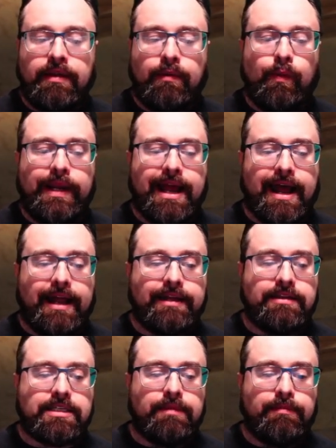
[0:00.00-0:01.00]
we
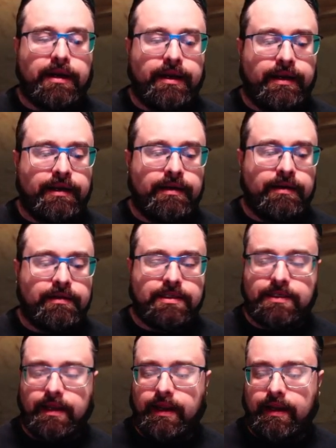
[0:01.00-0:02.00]
had somebody
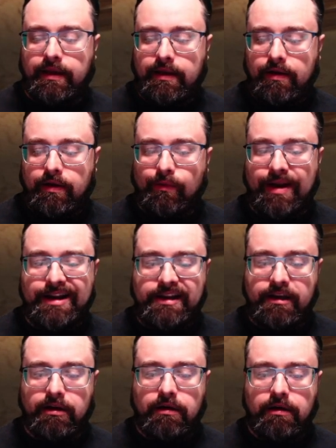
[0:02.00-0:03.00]
say right
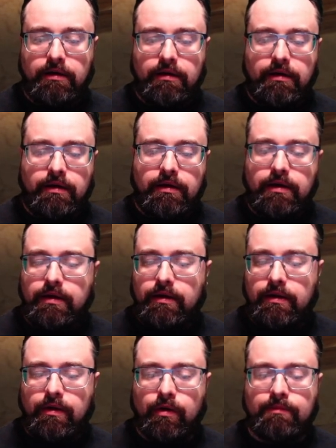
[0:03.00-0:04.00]
here
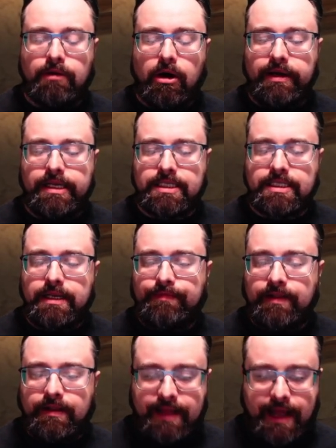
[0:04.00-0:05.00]
where Mari is,
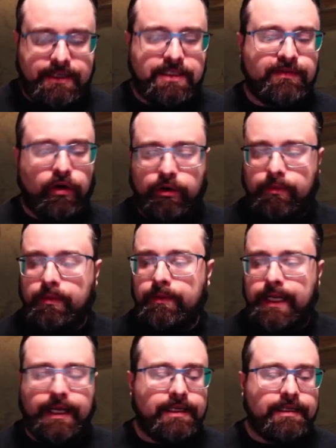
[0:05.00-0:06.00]
that is vulnerable to
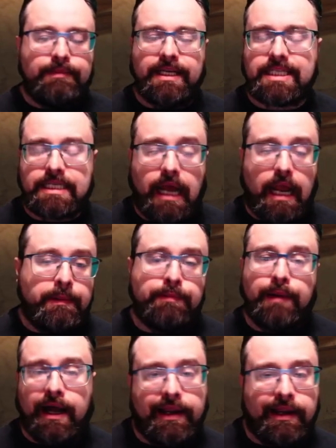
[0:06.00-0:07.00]
being sniped
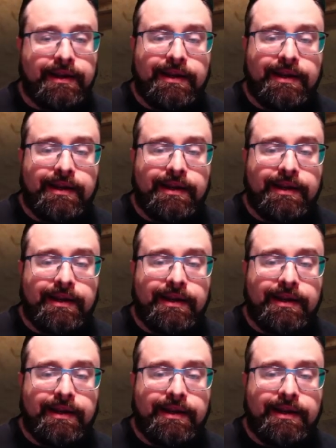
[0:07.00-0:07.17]
by